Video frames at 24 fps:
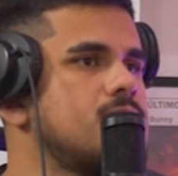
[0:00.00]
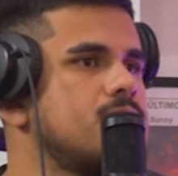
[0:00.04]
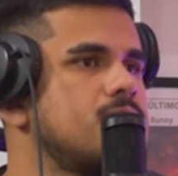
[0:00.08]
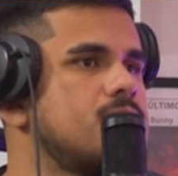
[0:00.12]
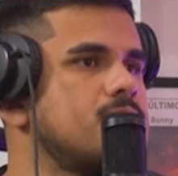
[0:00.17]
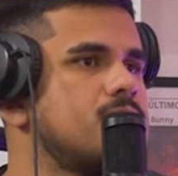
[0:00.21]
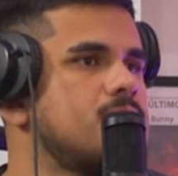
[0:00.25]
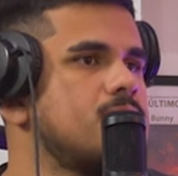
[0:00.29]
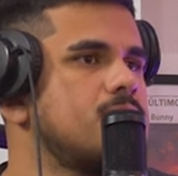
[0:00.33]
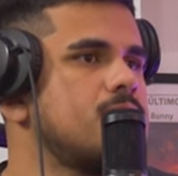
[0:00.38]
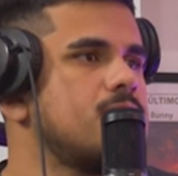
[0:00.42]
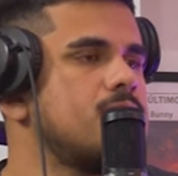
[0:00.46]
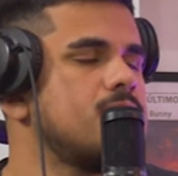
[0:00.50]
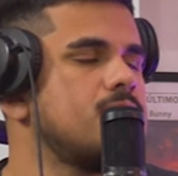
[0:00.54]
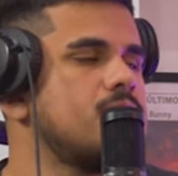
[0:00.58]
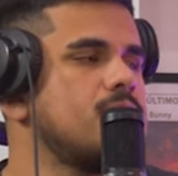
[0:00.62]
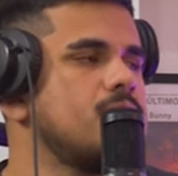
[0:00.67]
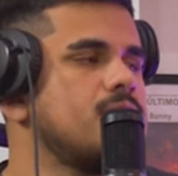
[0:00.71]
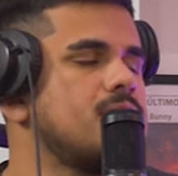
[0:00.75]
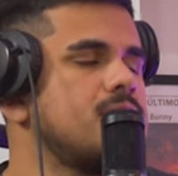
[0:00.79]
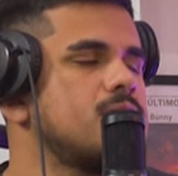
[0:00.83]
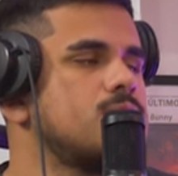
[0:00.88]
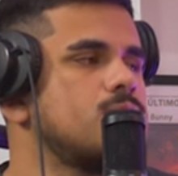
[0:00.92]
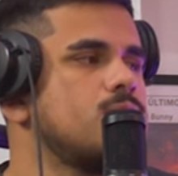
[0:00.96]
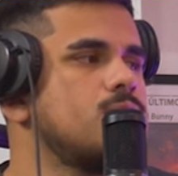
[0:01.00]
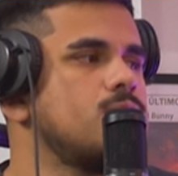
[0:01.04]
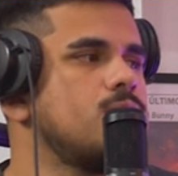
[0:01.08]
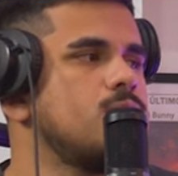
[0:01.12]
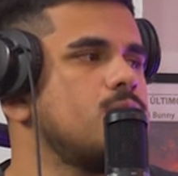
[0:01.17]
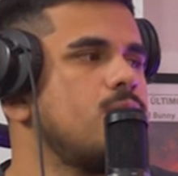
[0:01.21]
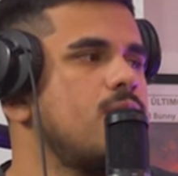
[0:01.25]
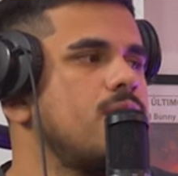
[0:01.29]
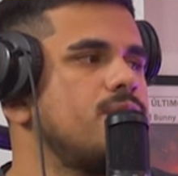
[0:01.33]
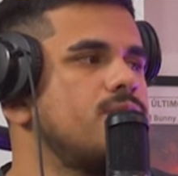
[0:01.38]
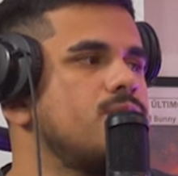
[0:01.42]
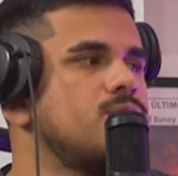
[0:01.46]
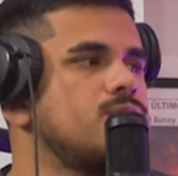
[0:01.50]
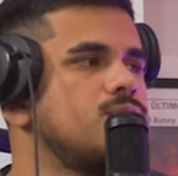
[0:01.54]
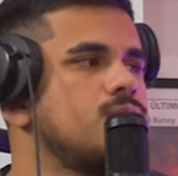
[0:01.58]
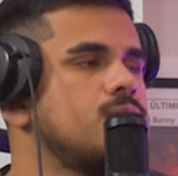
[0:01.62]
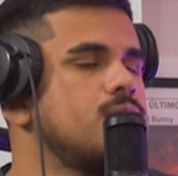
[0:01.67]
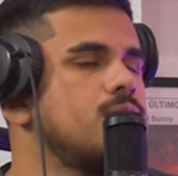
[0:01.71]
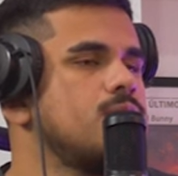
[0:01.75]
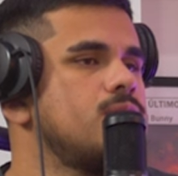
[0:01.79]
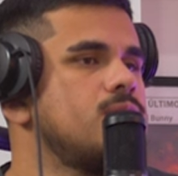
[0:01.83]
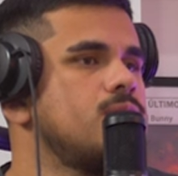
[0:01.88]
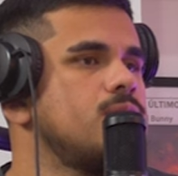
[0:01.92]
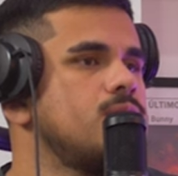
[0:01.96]
Yeah, yeah. But I think that's when you grab your
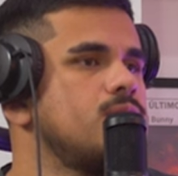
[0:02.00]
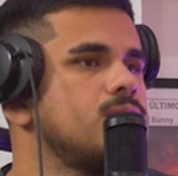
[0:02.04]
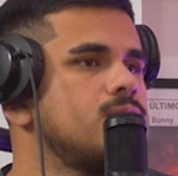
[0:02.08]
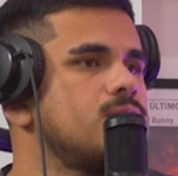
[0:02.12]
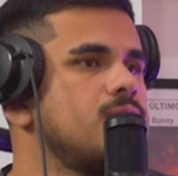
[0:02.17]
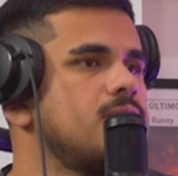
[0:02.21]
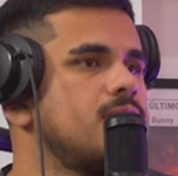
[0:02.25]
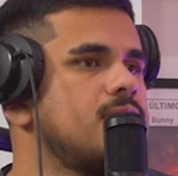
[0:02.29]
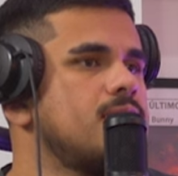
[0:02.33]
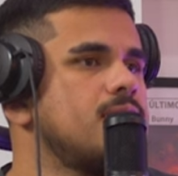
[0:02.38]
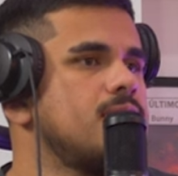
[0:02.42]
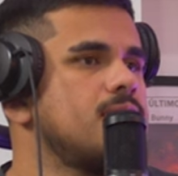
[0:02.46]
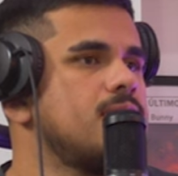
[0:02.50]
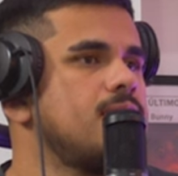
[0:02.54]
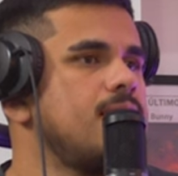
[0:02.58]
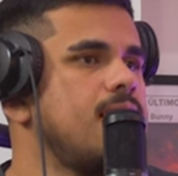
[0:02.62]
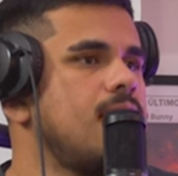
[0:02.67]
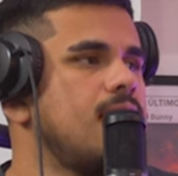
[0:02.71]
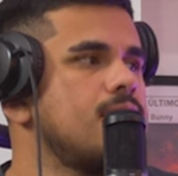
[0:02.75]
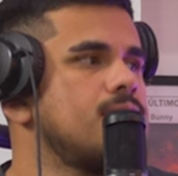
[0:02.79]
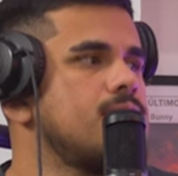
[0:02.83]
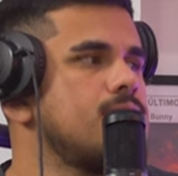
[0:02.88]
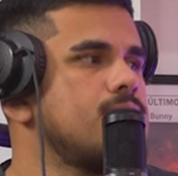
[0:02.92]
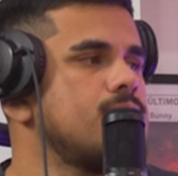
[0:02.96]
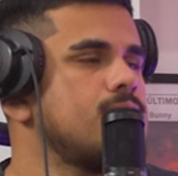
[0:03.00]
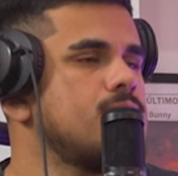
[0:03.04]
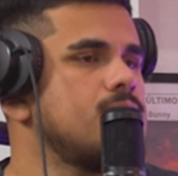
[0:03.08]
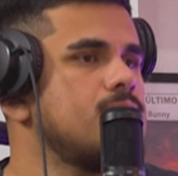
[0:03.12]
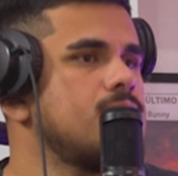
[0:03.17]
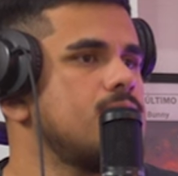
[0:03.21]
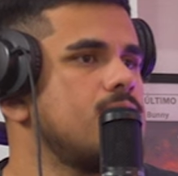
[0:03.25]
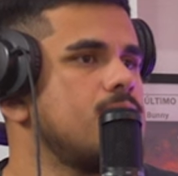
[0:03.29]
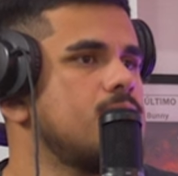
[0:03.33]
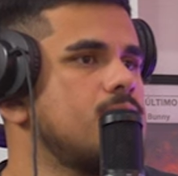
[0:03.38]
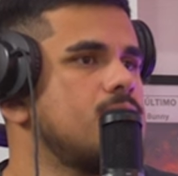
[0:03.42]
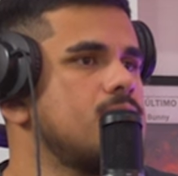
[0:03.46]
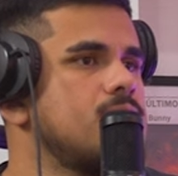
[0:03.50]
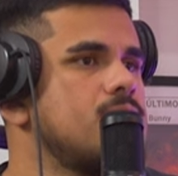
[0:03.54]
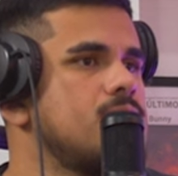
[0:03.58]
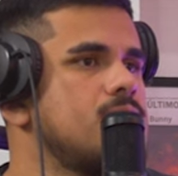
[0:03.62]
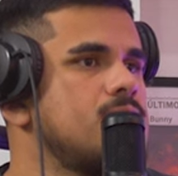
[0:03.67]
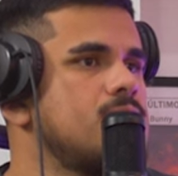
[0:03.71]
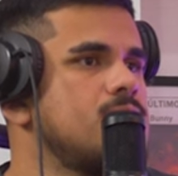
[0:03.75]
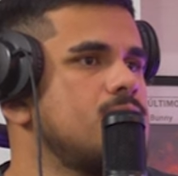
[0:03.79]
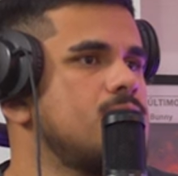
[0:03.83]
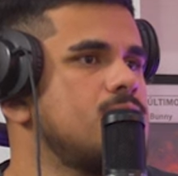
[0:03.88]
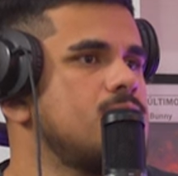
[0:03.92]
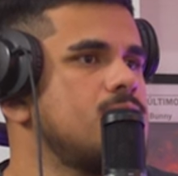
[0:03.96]
shit and you go to like Kansas or something,
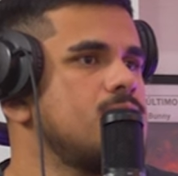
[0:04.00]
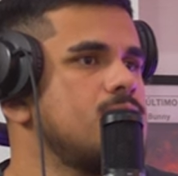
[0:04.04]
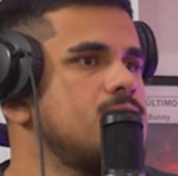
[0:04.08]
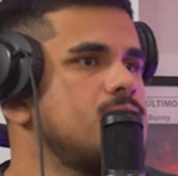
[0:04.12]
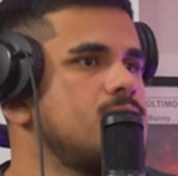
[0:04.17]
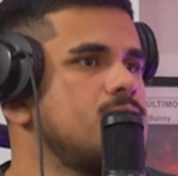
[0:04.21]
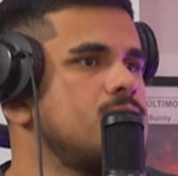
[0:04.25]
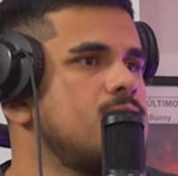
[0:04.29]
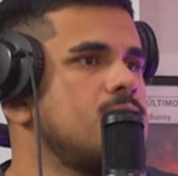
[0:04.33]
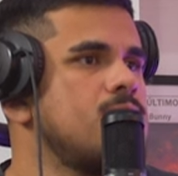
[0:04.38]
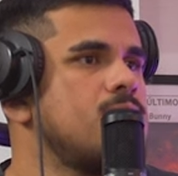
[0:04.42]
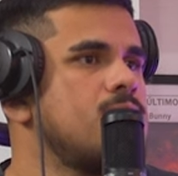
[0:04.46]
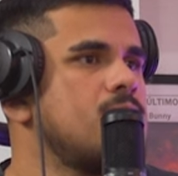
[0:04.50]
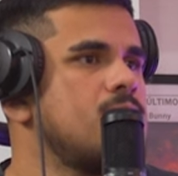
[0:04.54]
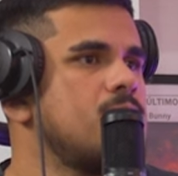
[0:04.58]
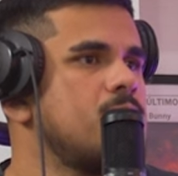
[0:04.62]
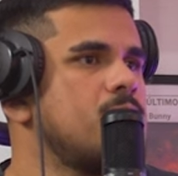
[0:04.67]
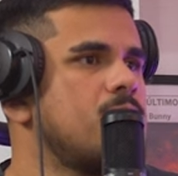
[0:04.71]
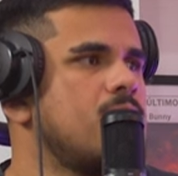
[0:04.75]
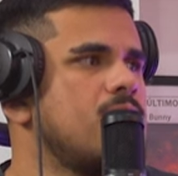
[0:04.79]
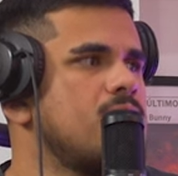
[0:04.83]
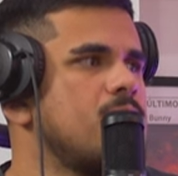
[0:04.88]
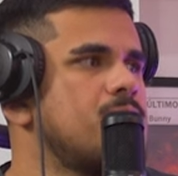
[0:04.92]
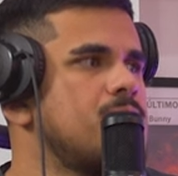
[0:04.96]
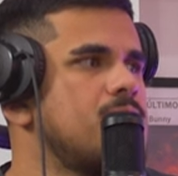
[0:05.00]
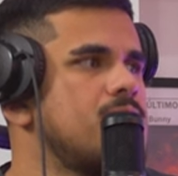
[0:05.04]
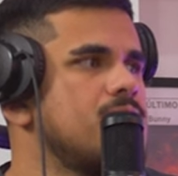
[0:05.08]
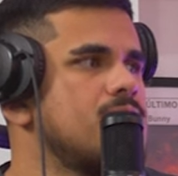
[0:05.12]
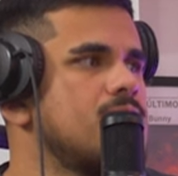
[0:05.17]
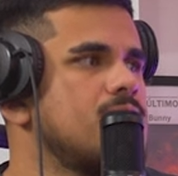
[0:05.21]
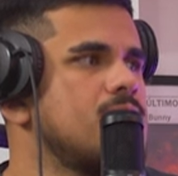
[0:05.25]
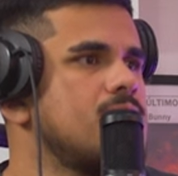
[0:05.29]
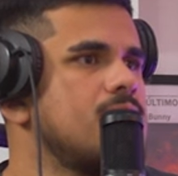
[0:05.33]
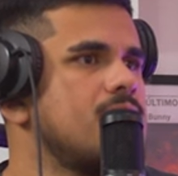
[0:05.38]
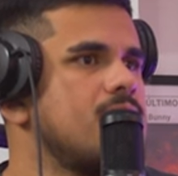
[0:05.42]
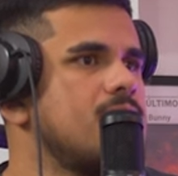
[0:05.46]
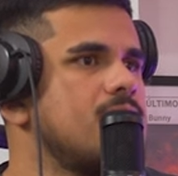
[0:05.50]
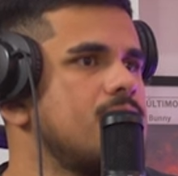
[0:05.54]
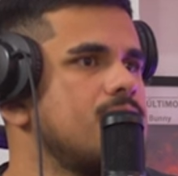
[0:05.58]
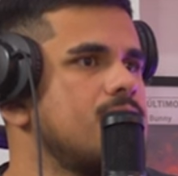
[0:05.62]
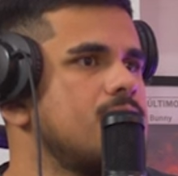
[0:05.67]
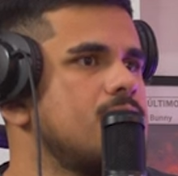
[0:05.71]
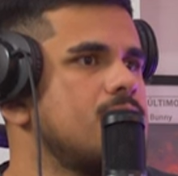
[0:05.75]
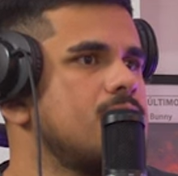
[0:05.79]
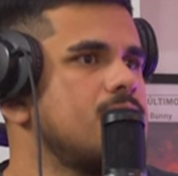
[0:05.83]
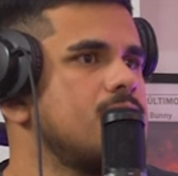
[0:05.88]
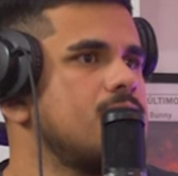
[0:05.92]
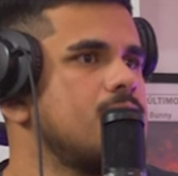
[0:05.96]
and then you buy a piece of land
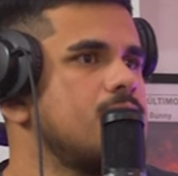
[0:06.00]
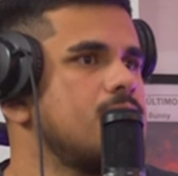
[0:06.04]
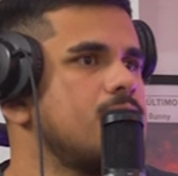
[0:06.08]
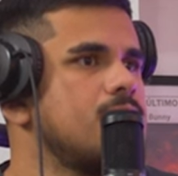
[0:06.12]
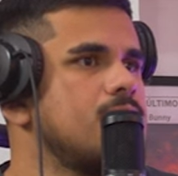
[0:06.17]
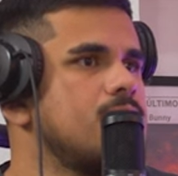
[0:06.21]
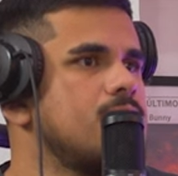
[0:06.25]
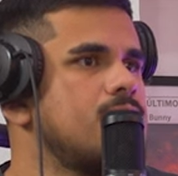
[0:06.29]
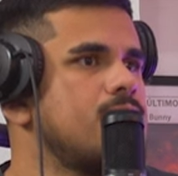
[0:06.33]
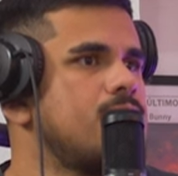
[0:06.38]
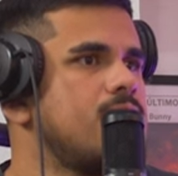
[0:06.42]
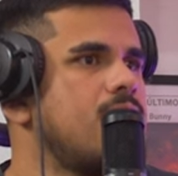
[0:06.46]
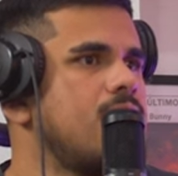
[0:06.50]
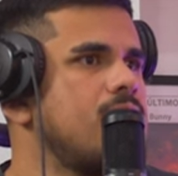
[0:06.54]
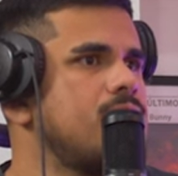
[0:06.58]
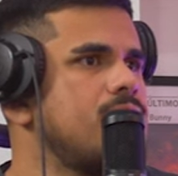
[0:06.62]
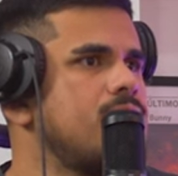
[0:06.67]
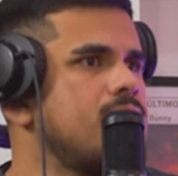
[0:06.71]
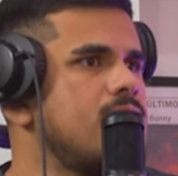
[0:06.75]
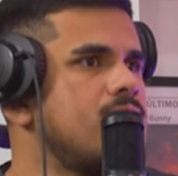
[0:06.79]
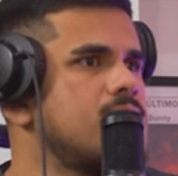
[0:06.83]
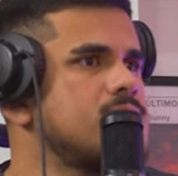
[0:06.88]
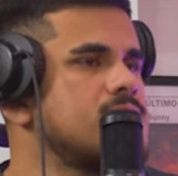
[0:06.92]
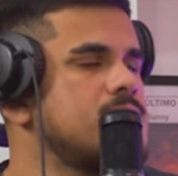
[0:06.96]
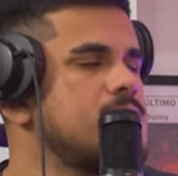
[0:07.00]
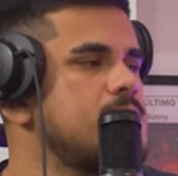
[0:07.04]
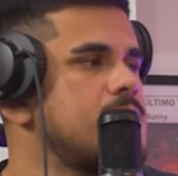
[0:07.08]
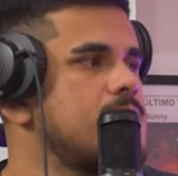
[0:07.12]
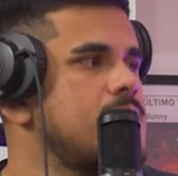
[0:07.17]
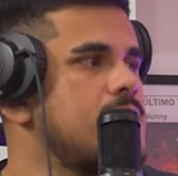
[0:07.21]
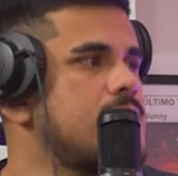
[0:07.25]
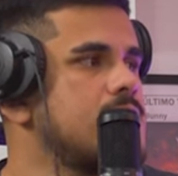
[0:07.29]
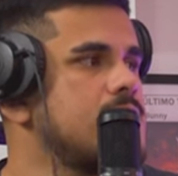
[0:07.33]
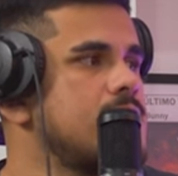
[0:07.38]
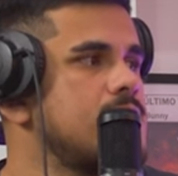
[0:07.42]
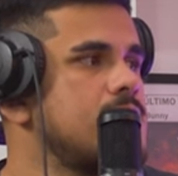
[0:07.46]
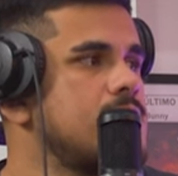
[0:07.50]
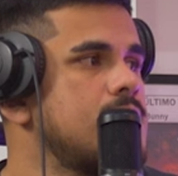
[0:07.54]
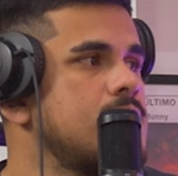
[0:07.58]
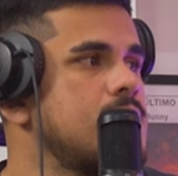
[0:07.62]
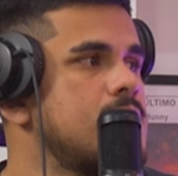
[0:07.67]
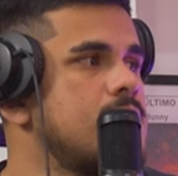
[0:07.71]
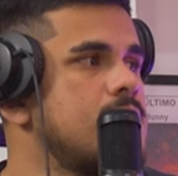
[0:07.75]
for like five thousand bucks.